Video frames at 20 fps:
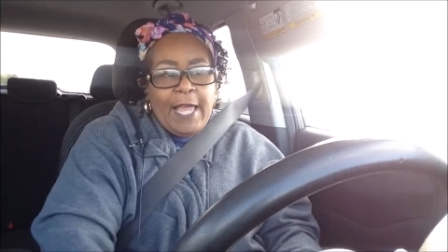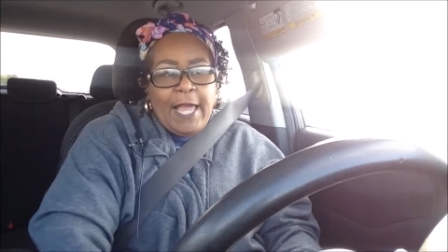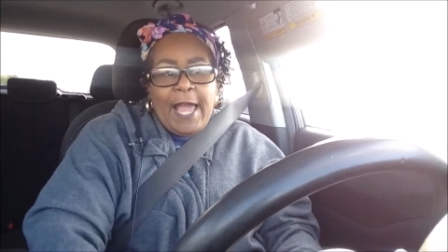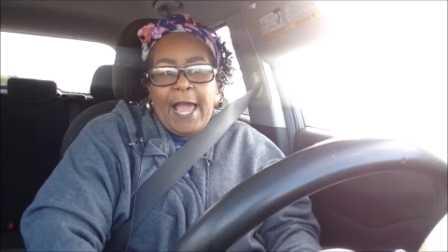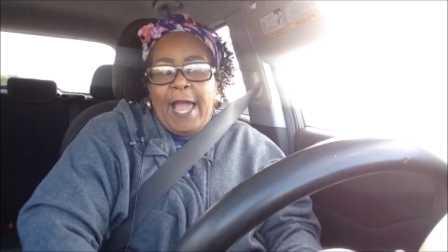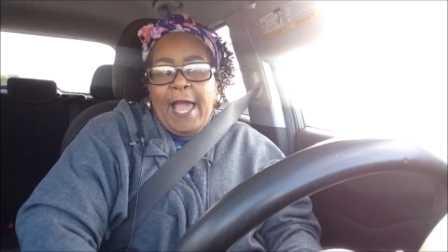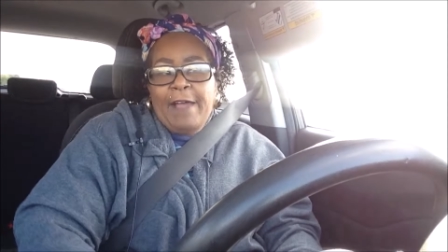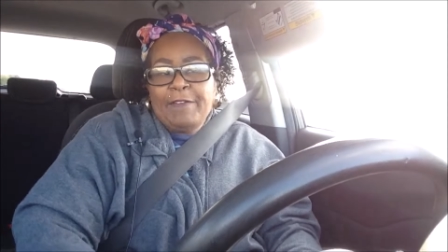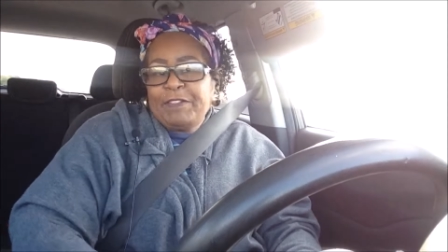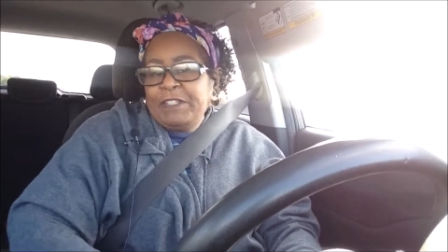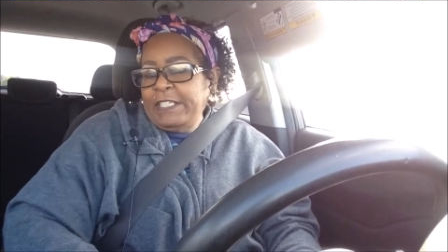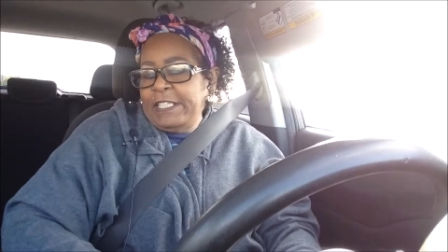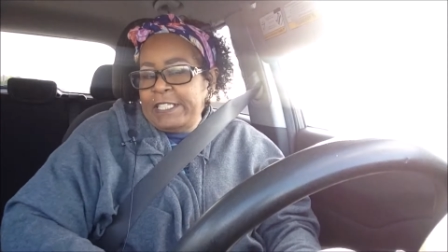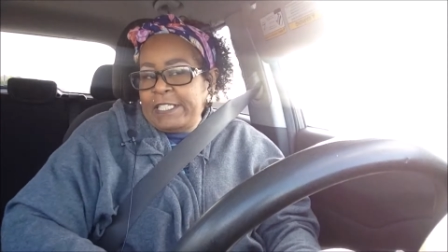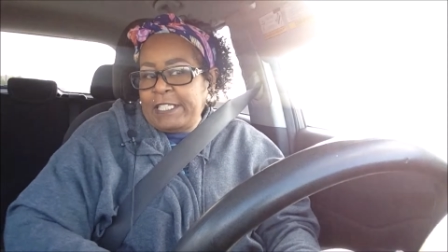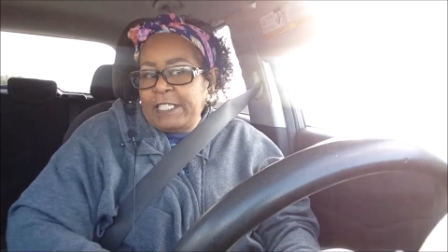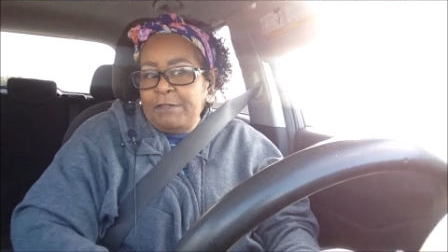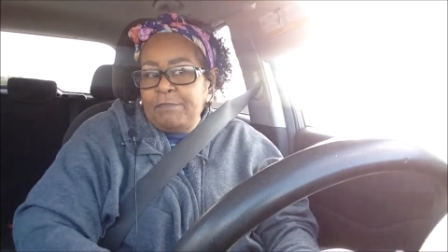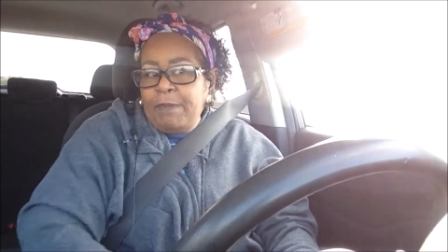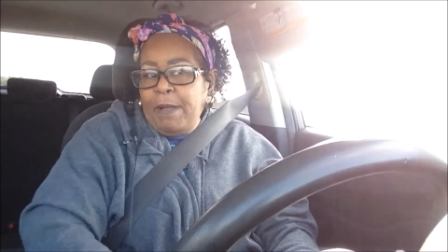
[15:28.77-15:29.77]
I have to
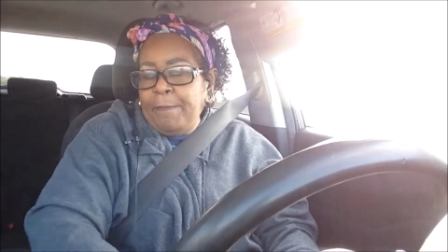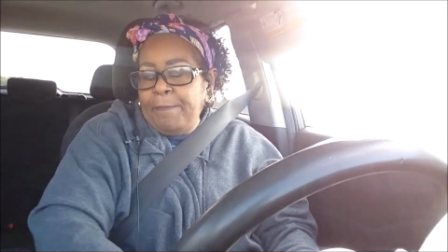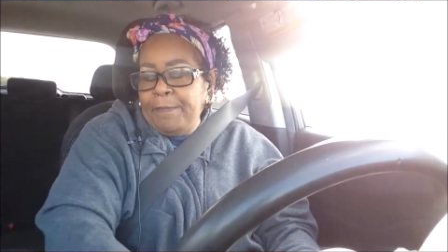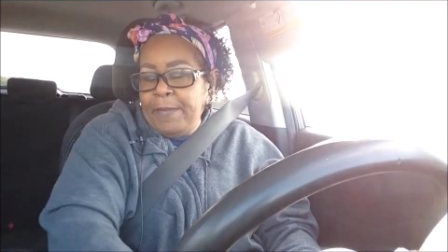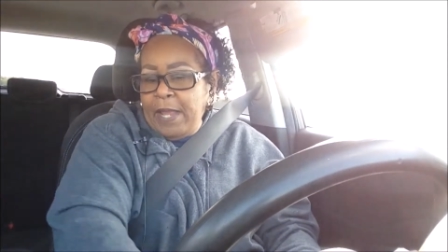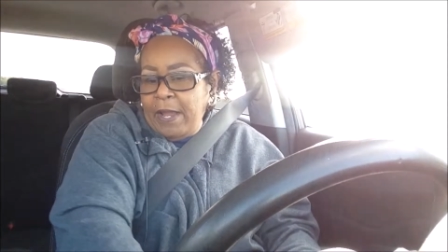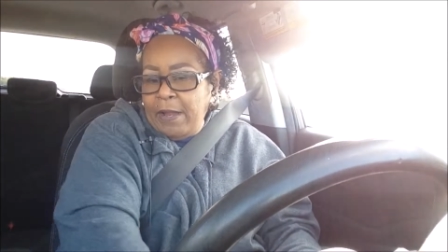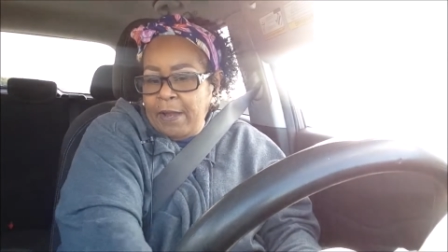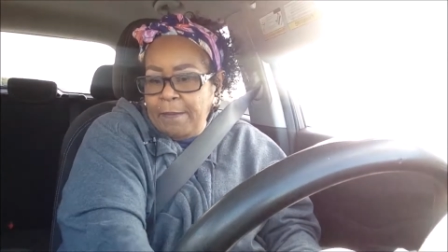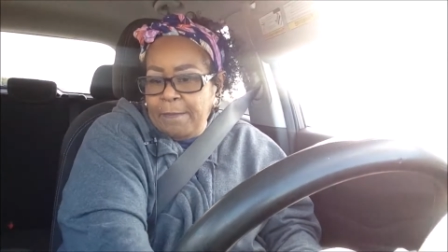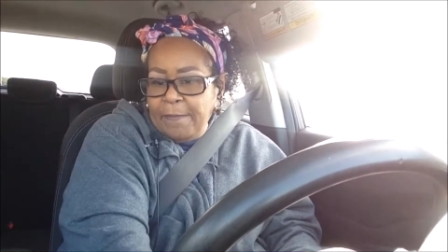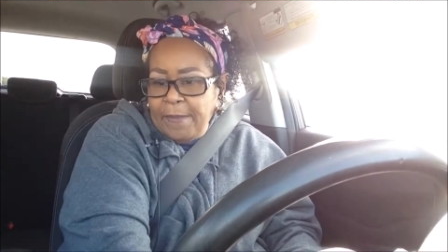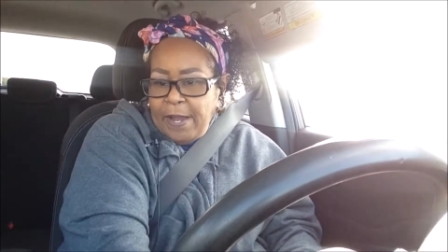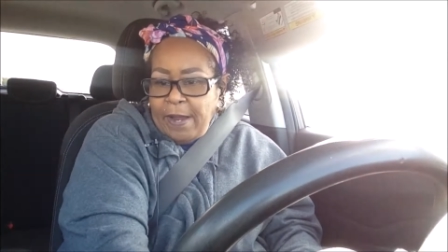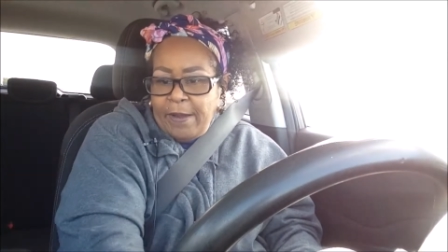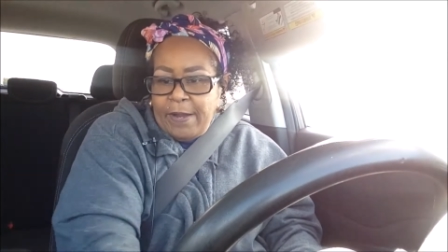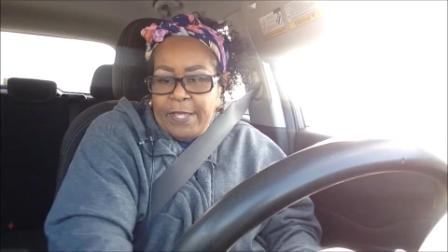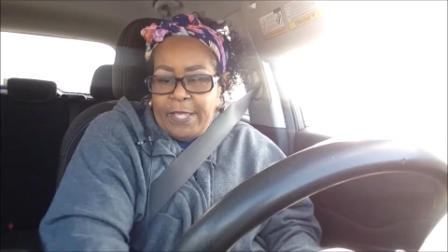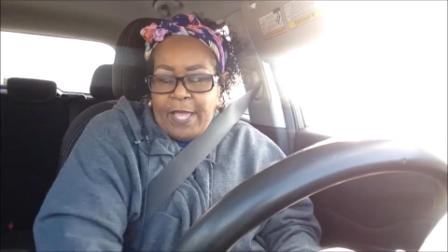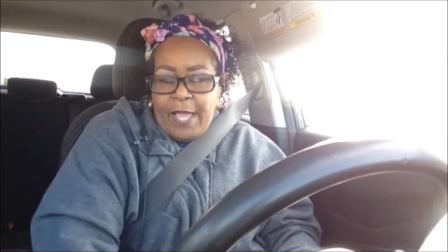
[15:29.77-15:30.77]
listen to my Mary
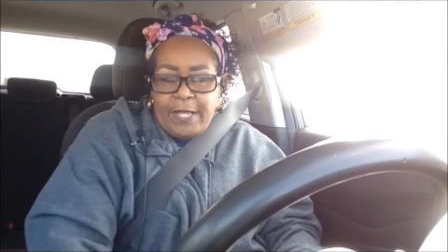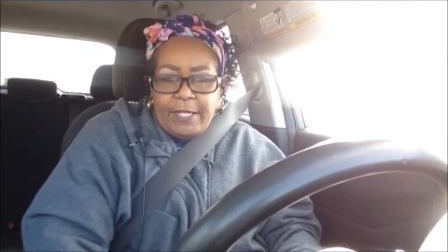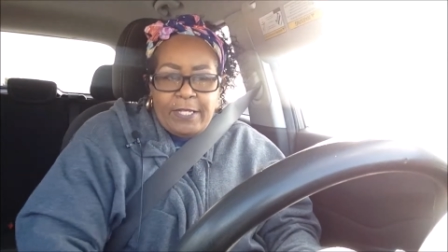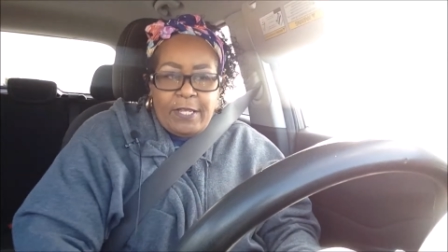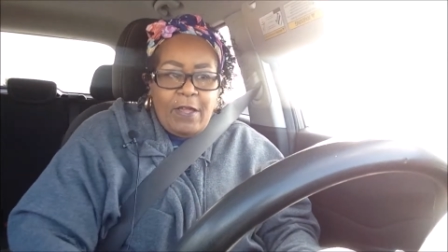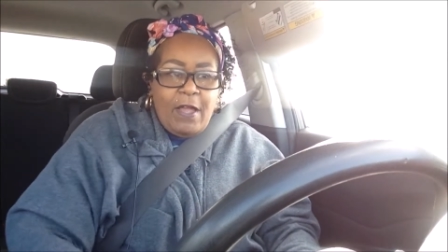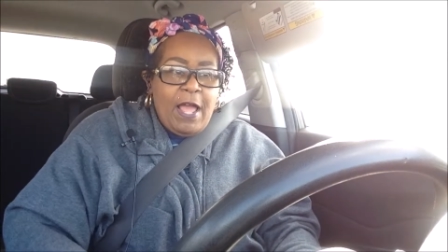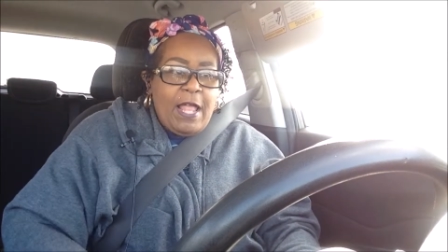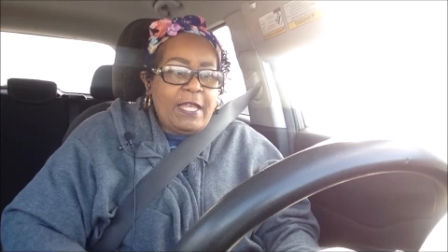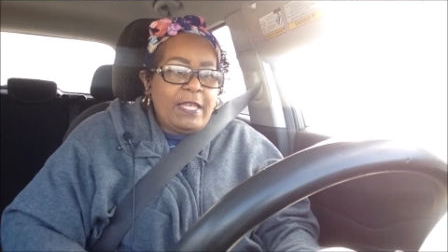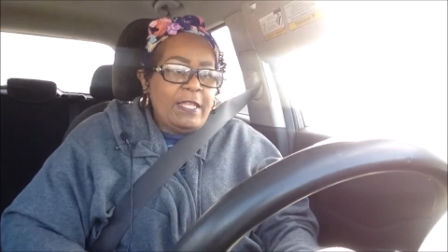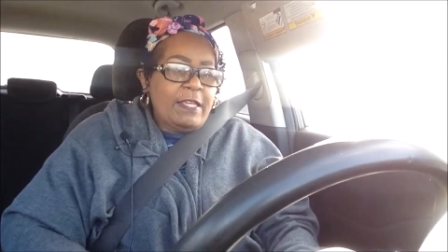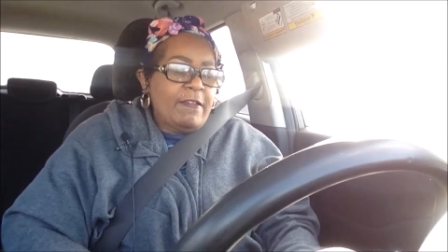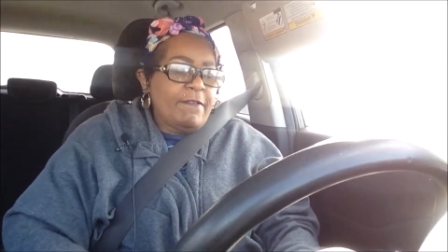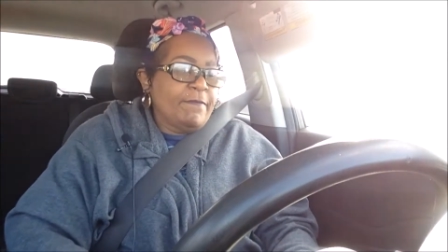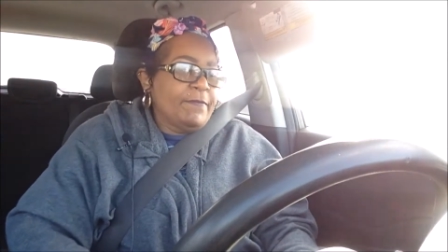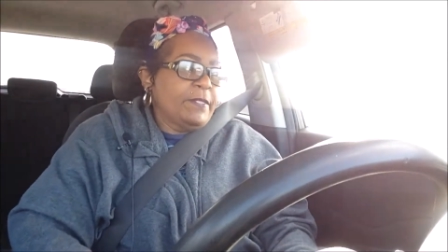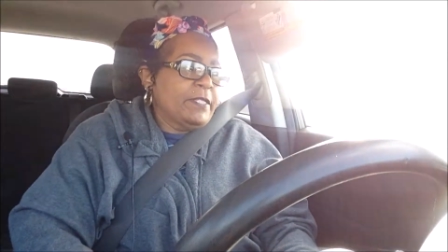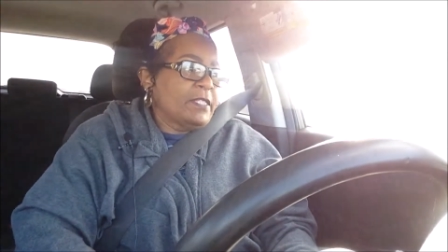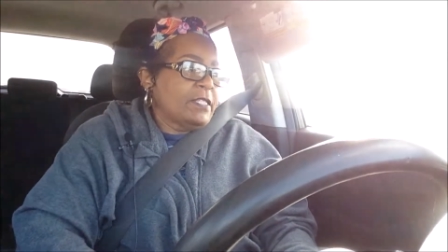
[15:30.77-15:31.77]
Mary. Y'all know I
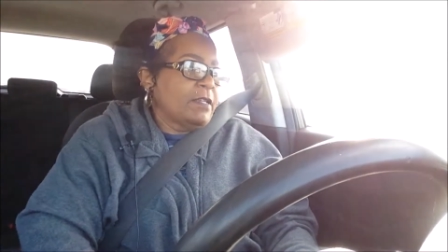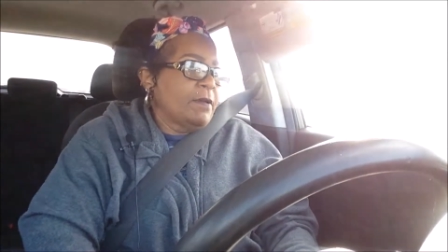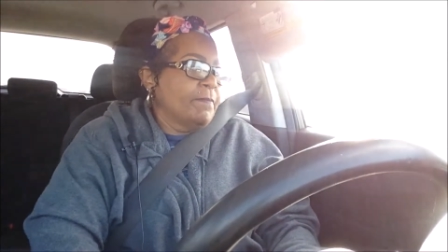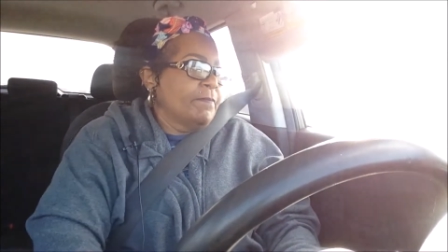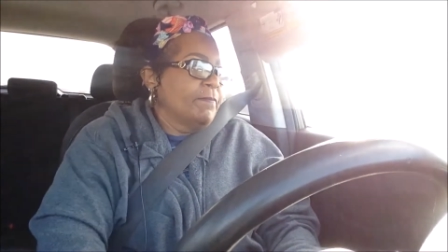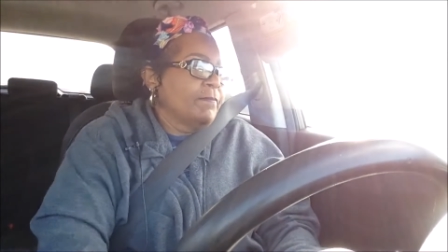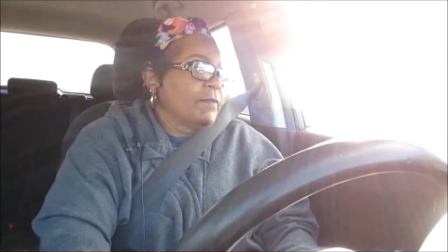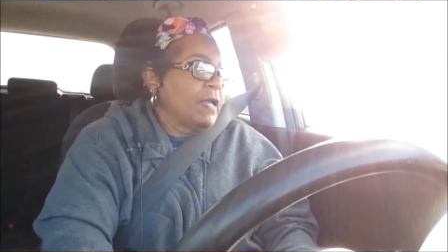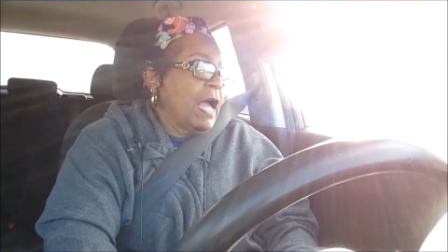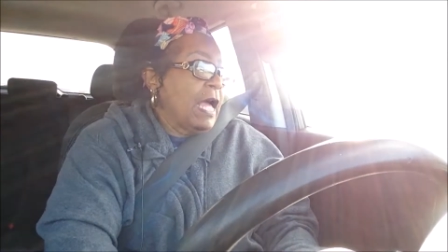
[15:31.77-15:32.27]
love me some.